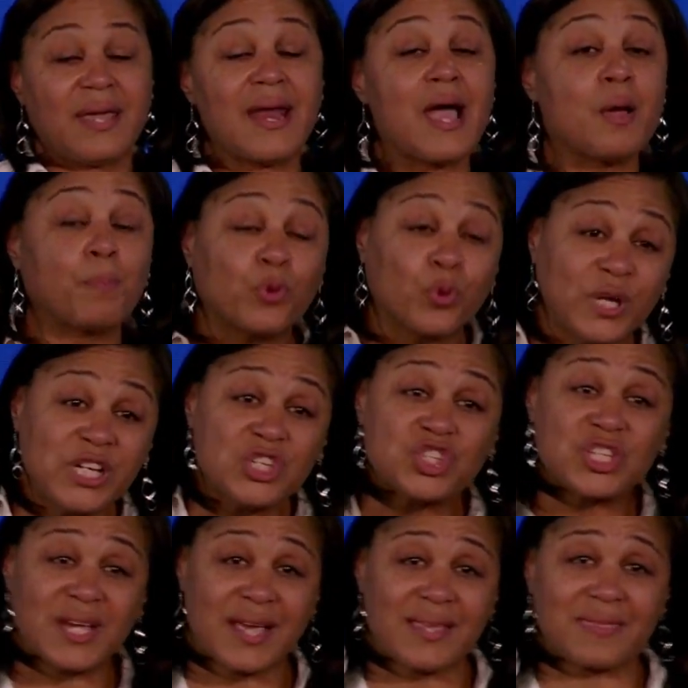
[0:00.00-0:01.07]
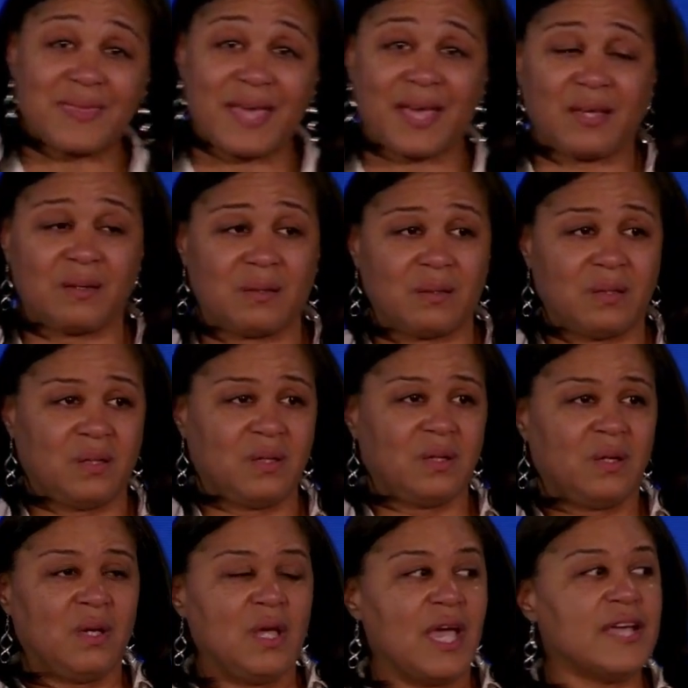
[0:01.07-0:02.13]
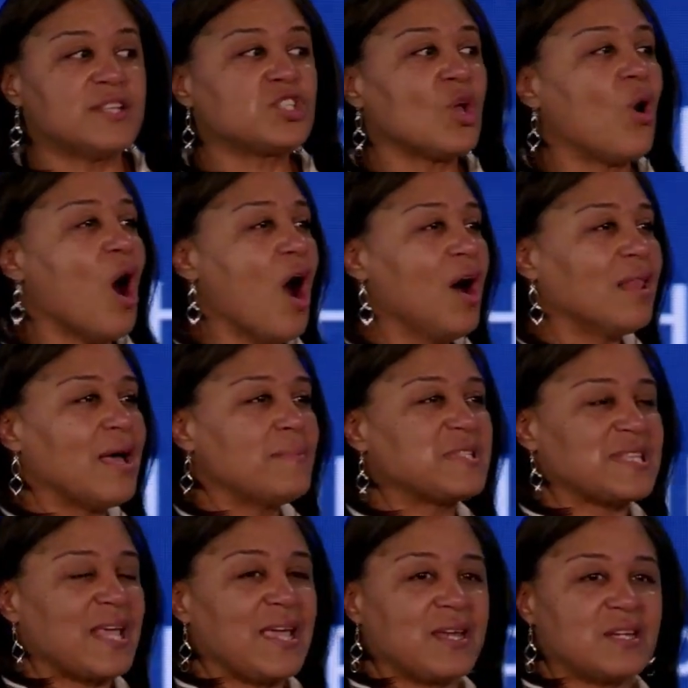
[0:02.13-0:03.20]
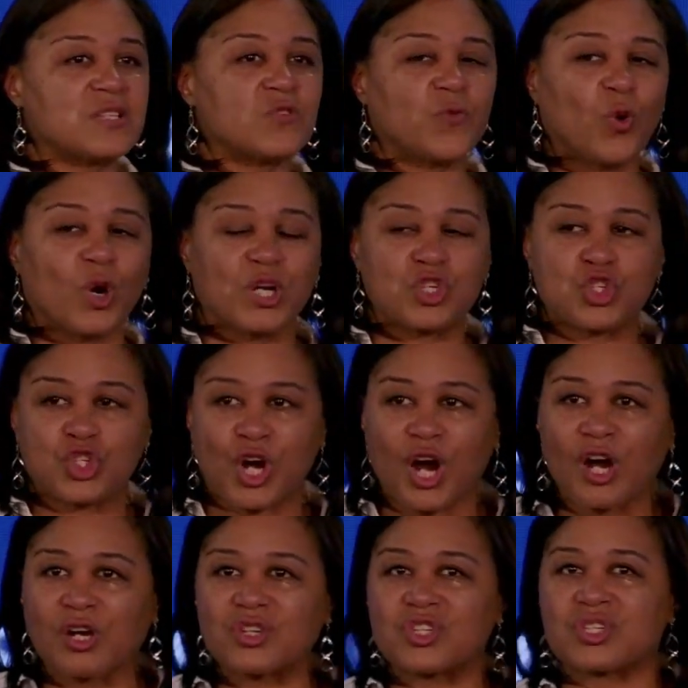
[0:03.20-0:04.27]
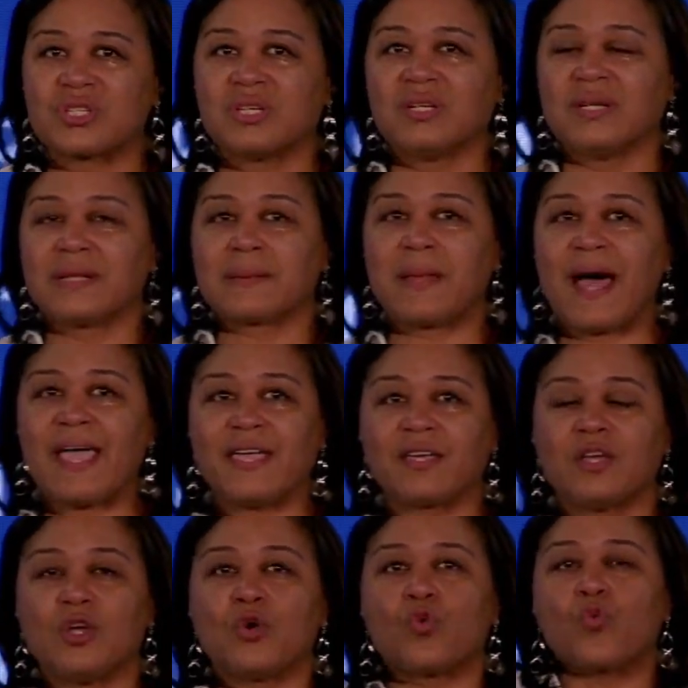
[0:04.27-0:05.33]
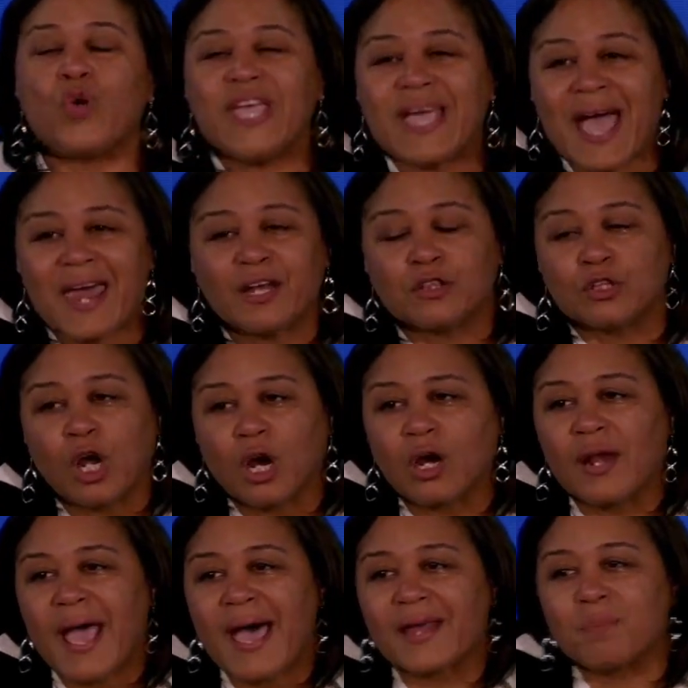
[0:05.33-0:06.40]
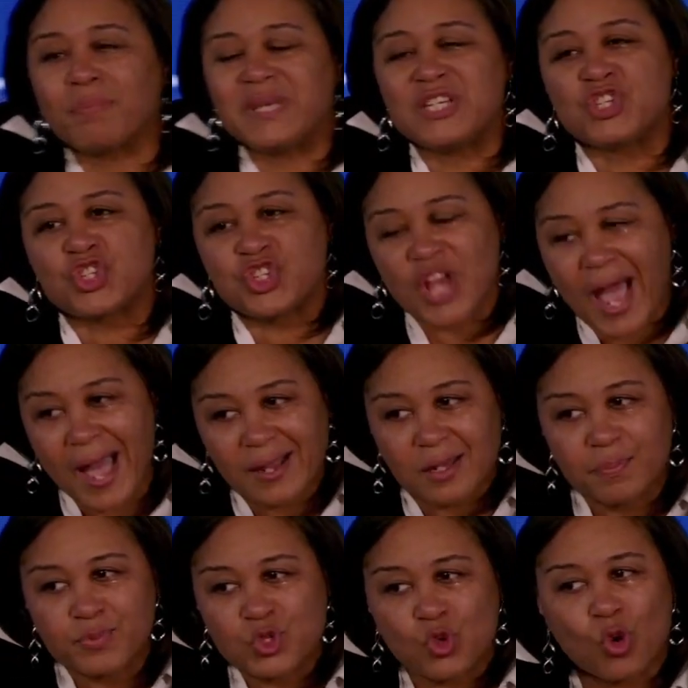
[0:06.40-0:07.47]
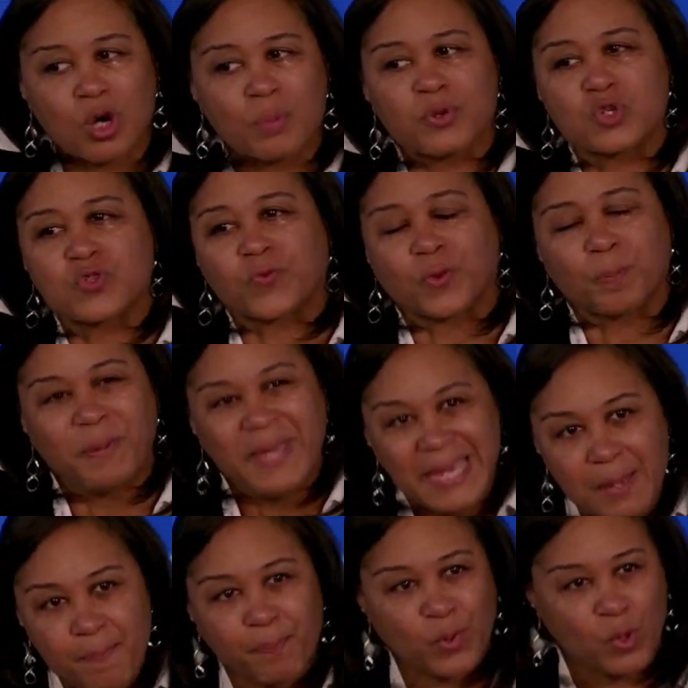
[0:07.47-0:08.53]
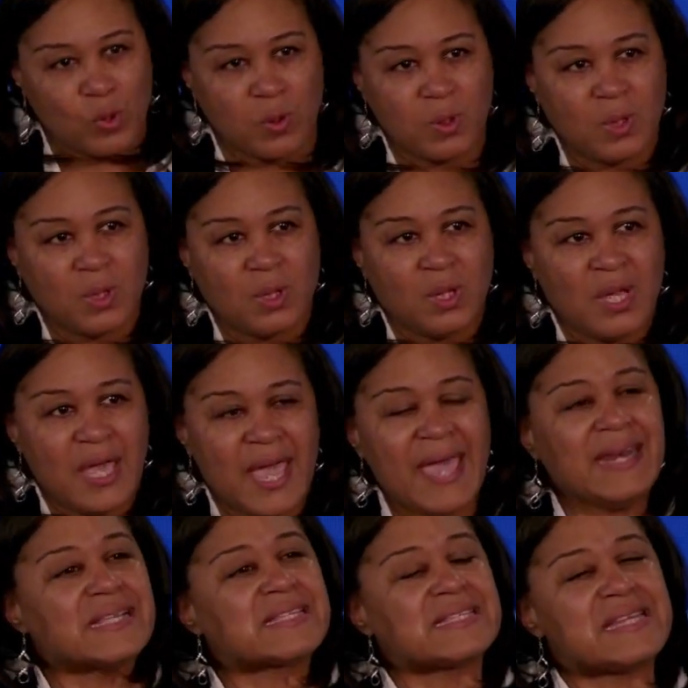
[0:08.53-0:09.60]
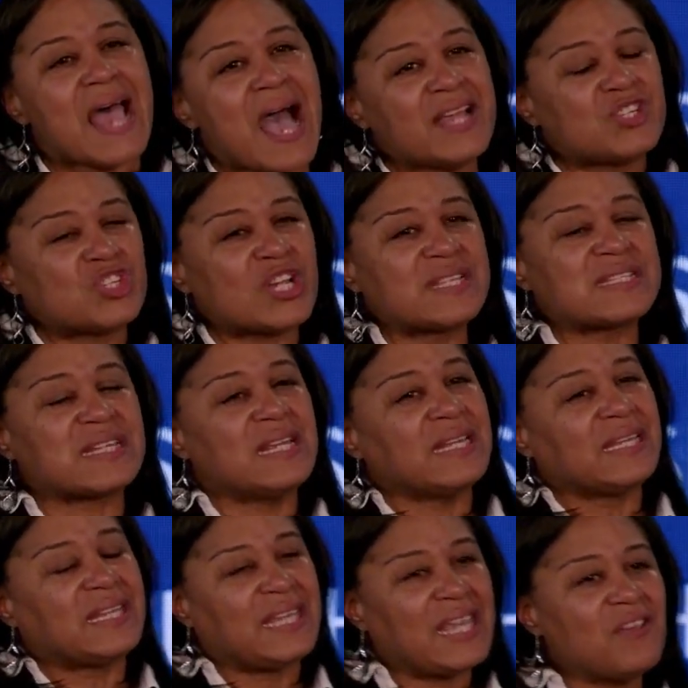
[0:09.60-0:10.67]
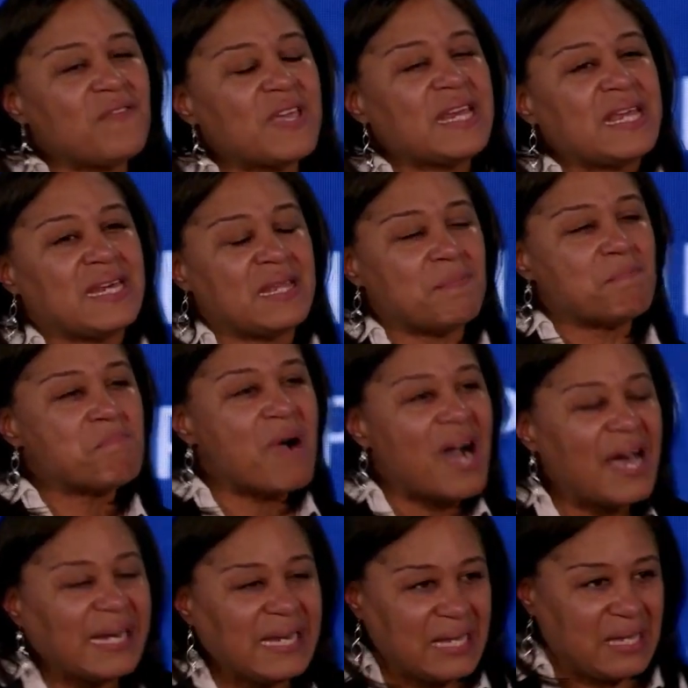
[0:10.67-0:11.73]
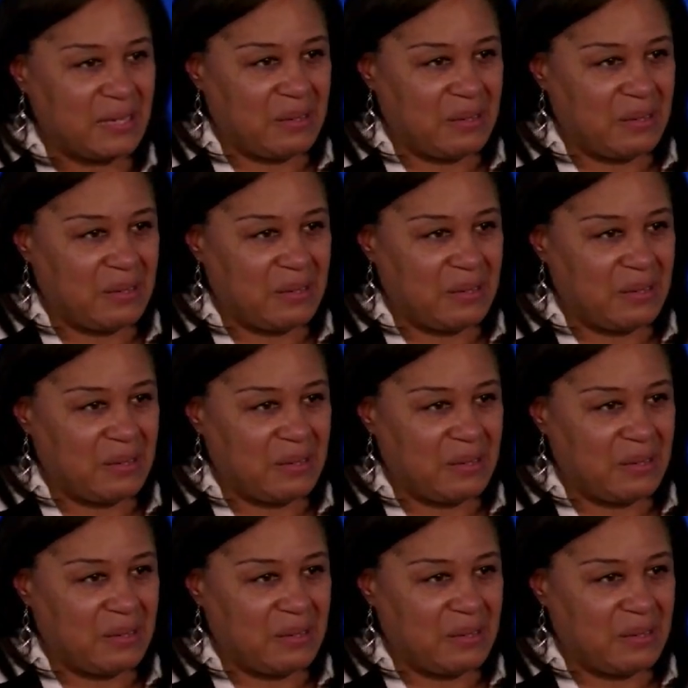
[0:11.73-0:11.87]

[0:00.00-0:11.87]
And I appreciate that. And so all I'm saying is for a church, like we got to learn how to be shock absorbers for people. And it's not just in giving and in money.